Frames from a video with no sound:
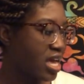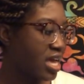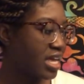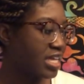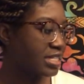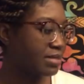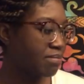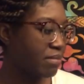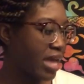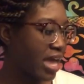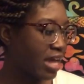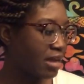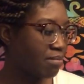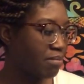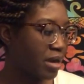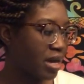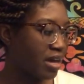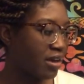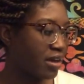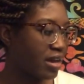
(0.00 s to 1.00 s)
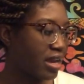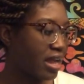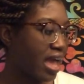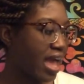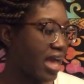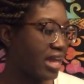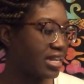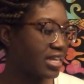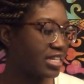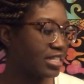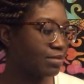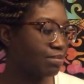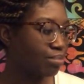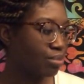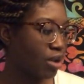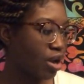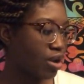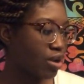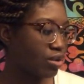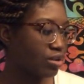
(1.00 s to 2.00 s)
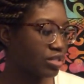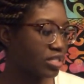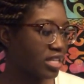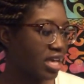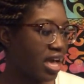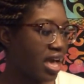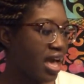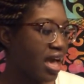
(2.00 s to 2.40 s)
his man bun, and his bros,